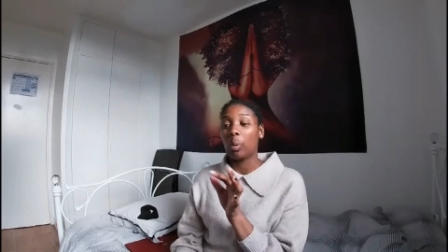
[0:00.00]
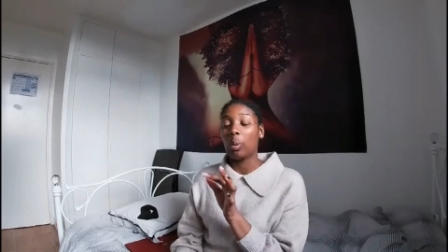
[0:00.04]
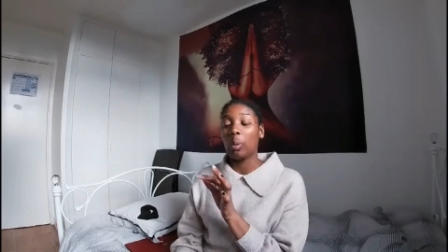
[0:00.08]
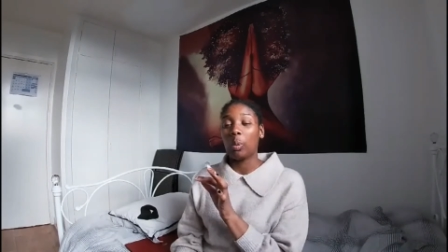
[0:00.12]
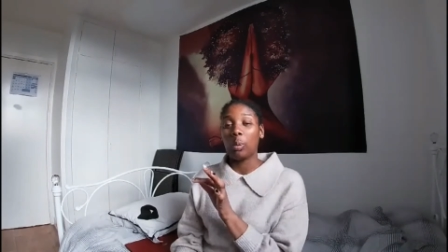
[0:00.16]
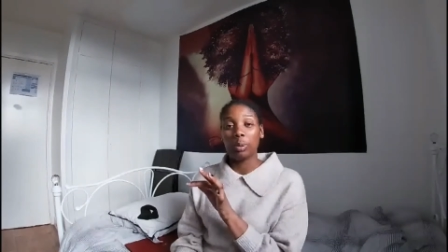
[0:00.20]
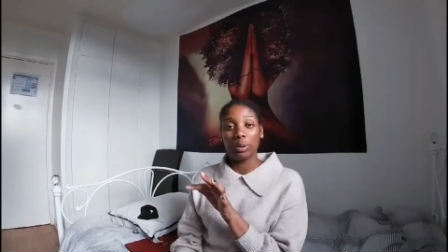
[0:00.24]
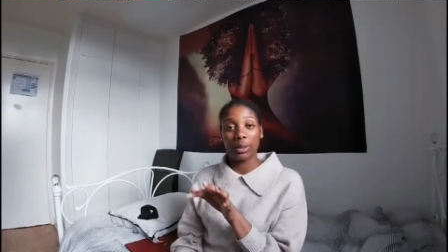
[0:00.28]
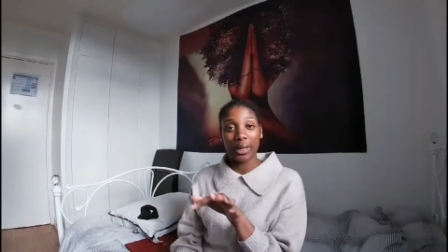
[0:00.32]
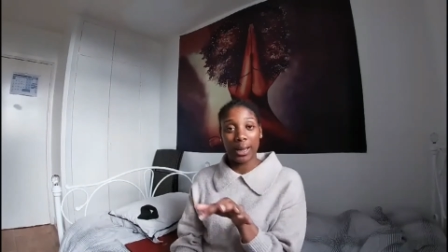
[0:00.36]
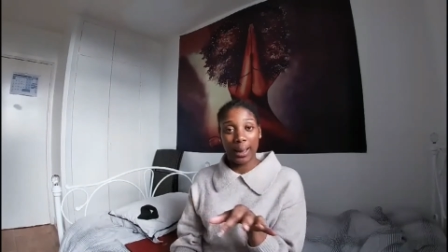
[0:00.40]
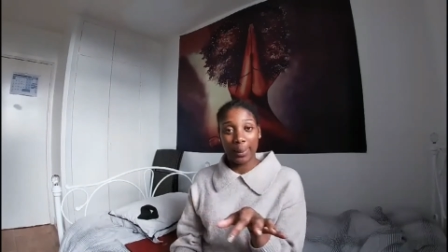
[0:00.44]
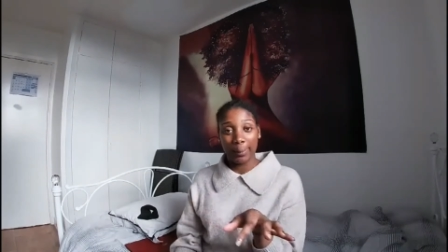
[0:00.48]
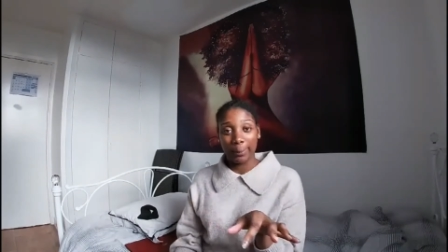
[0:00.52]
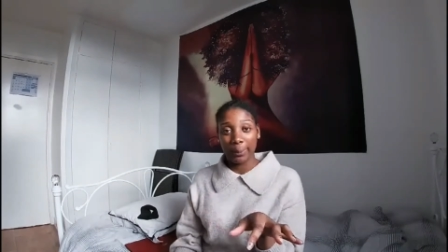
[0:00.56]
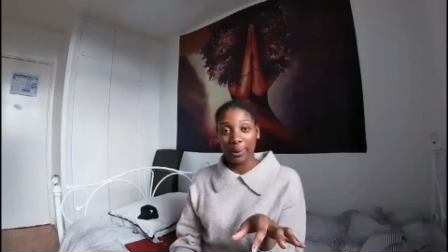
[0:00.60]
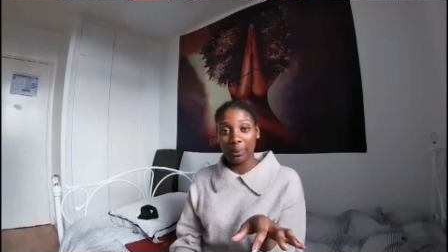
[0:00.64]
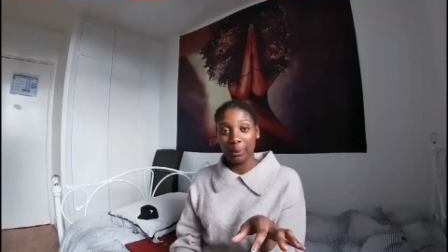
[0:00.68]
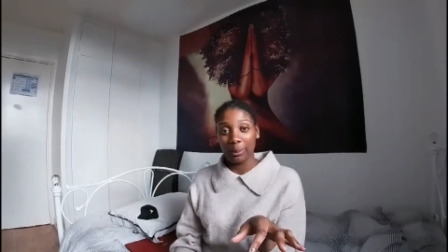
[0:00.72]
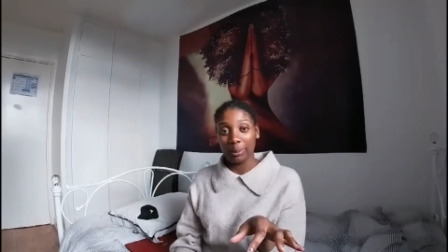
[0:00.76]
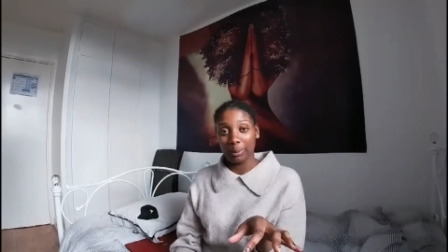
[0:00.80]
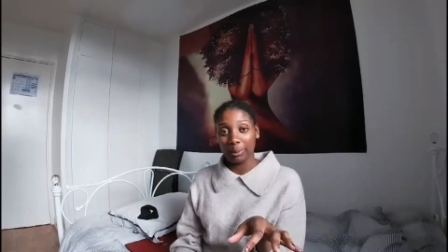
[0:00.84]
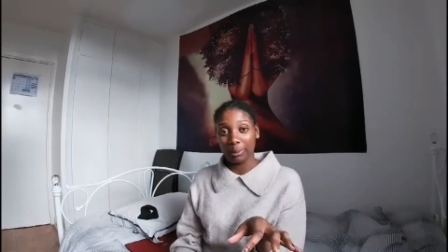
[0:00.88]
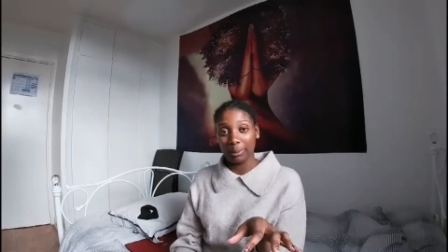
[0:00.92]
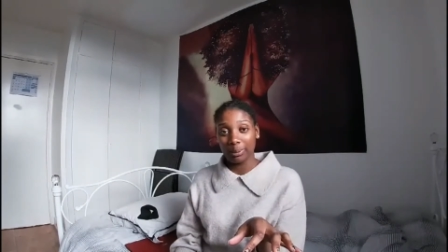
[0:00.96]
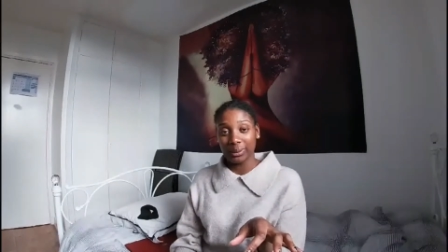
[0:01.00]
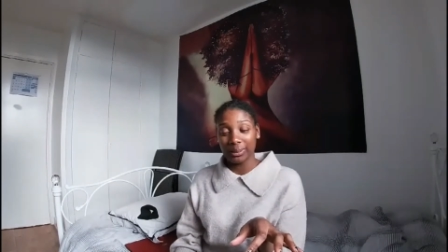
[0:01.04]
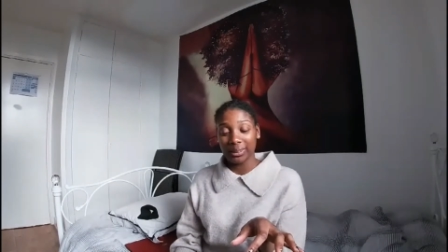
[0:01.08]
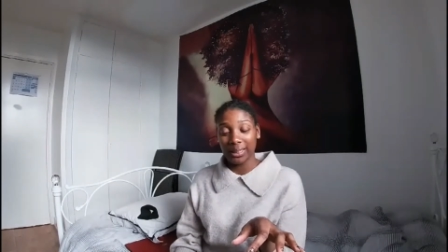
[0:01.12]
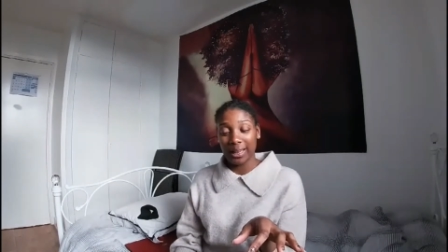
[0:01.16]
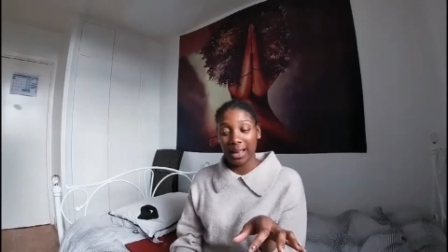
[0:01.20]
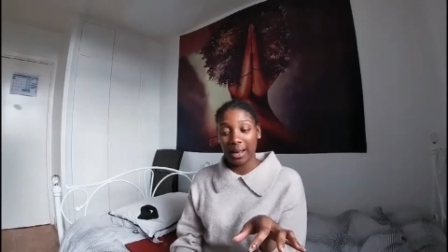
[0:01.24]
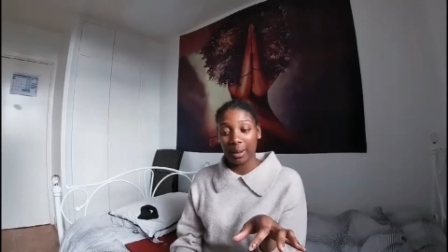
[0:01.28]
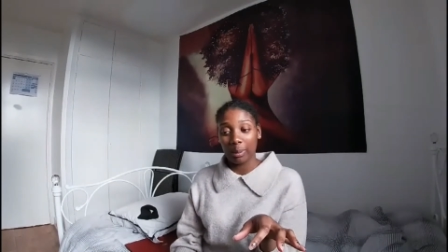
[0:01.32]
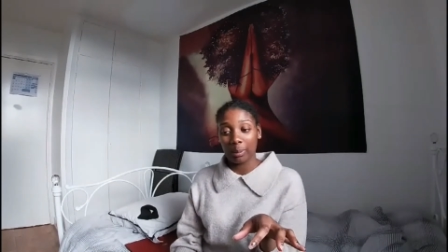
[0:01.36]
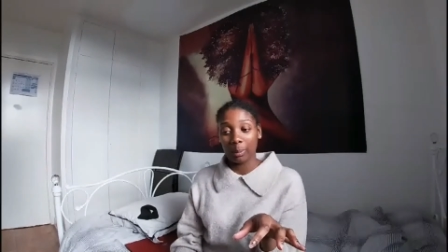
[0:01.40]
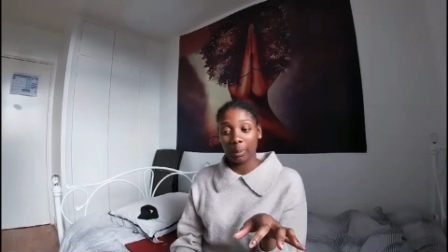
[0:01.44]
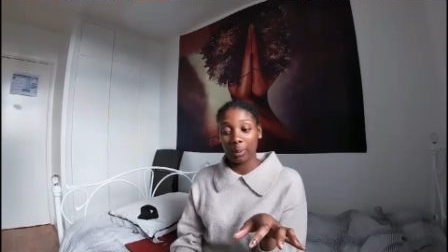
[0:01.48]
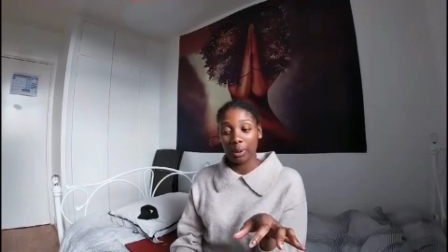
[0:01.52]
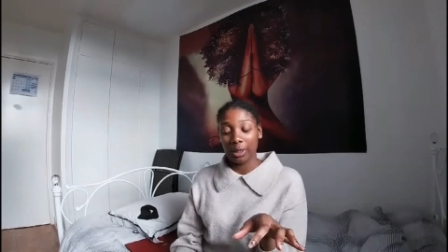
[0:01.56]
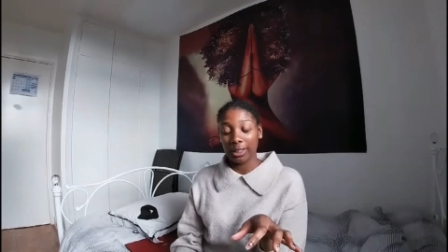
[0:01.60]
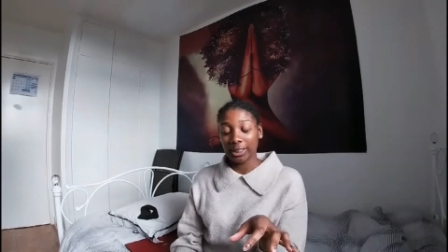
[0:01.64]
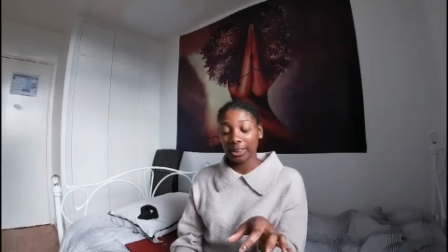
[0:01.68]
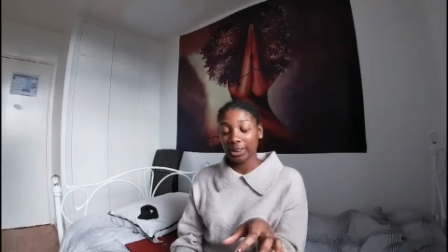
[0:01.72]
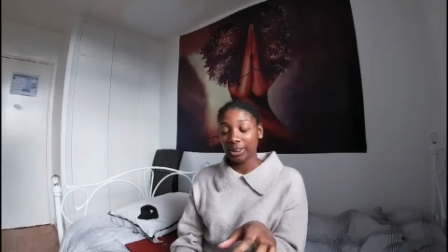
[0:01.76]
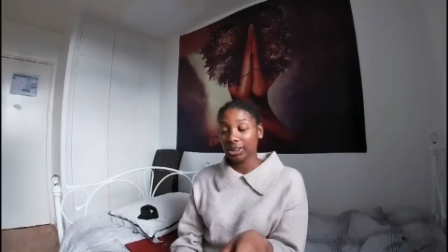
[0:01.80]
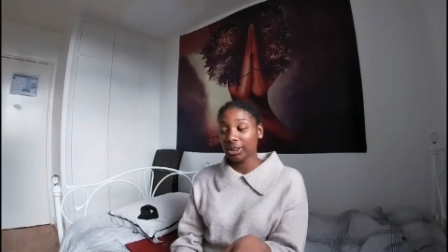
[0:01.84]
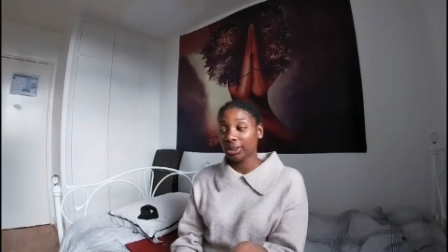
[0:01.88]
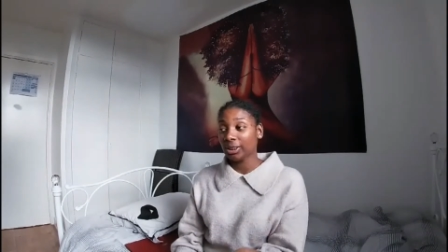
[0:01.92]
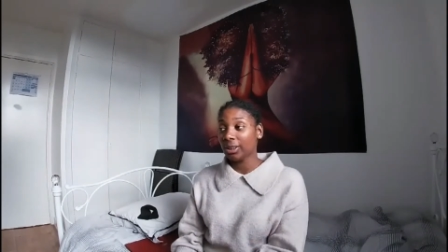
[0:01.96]
all their people was out,
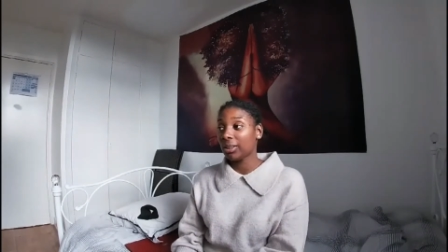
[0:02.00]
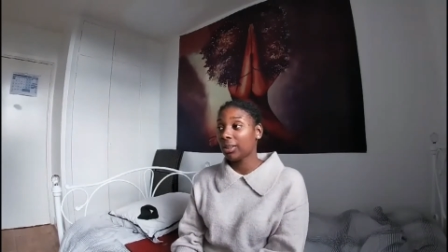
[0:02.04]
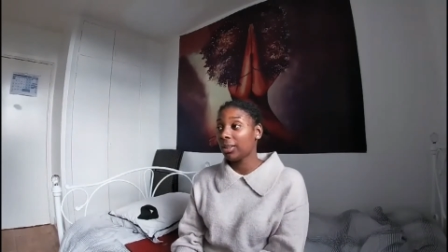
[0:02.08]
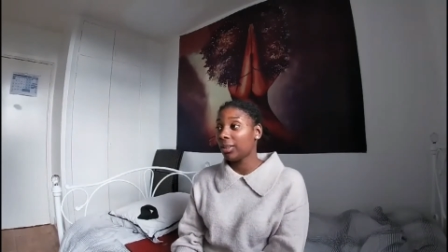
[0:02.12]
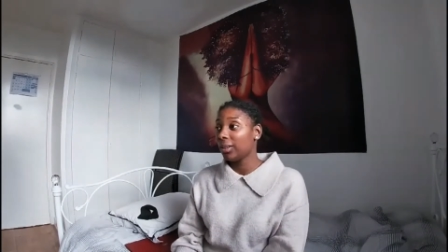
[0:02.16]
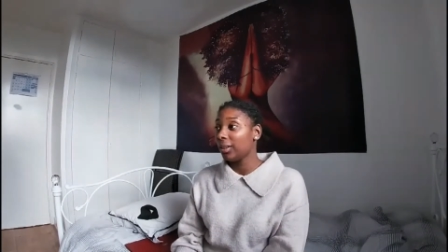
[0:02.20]
which,